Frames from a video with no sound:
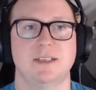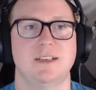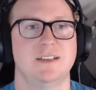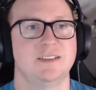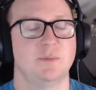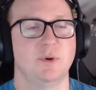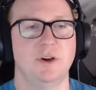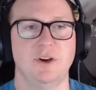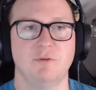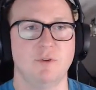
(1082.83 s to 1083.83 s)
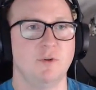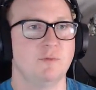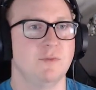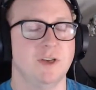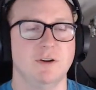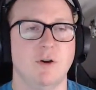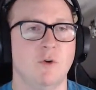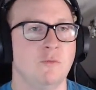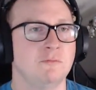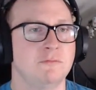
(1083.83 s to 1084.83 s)
to put in your room when you're
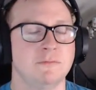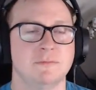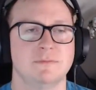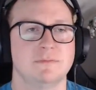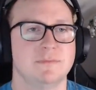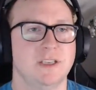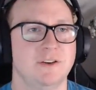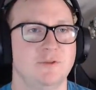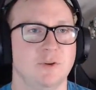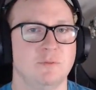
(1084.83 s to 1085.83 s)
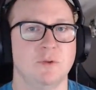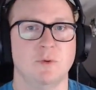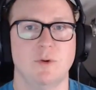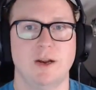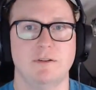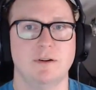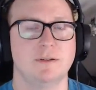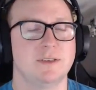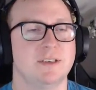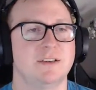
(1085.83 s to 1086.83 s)
home, in your dorm room or whatever.
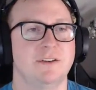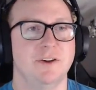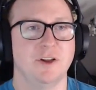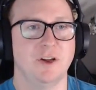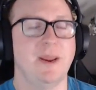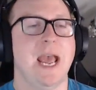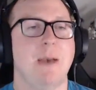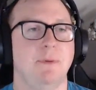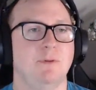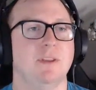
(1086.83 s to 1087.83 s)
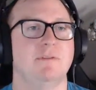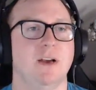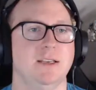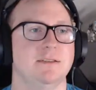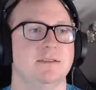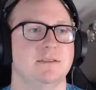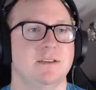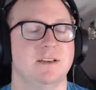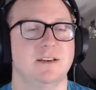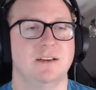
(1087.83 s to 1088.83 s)
You're going to be happy with the device.
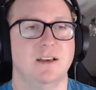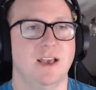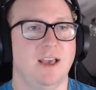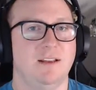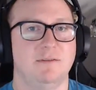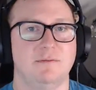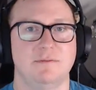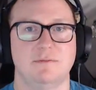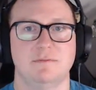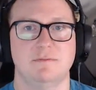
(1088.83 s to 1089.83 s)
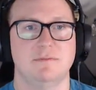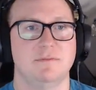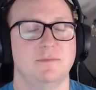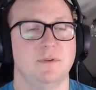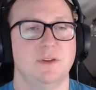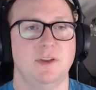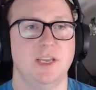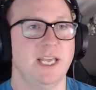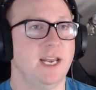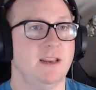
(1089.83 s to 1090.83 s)
And you
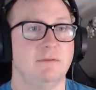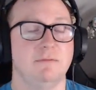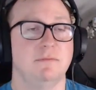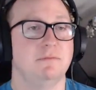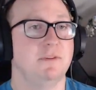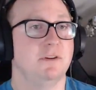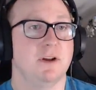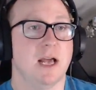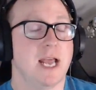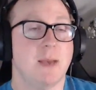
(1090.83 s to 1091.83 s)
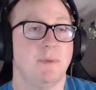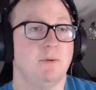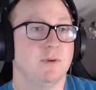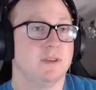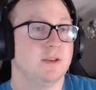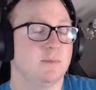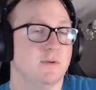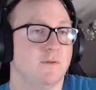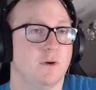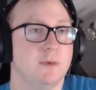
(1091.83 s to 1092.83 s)
get it. You're not happy with the
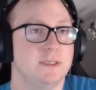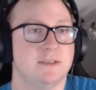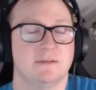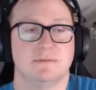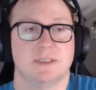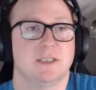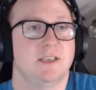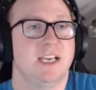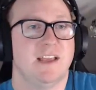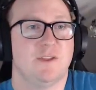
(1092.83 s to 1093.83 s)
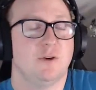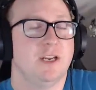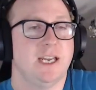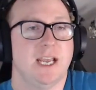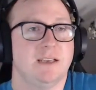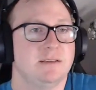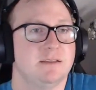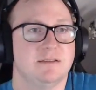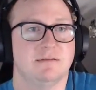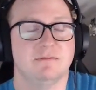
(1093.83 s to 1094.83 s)
performance. You got 30
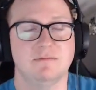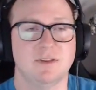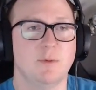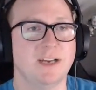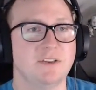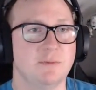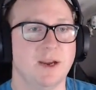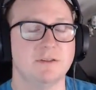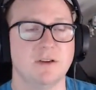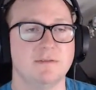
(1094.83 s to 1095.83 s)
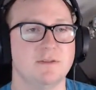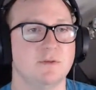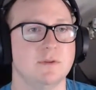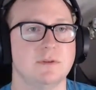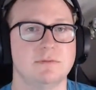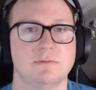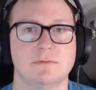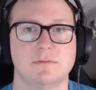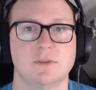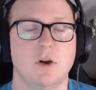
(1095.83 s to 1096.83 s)
days. Go back to the Microsoft store,
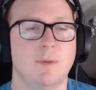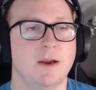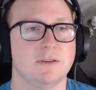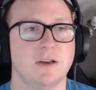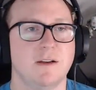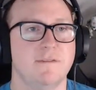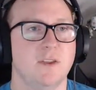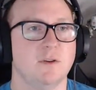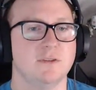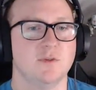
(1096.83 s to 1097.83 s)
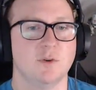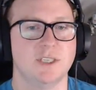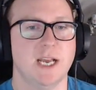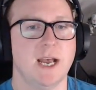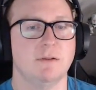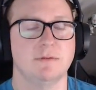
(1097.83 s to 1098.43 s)
call Microsoft. They'll sort you out.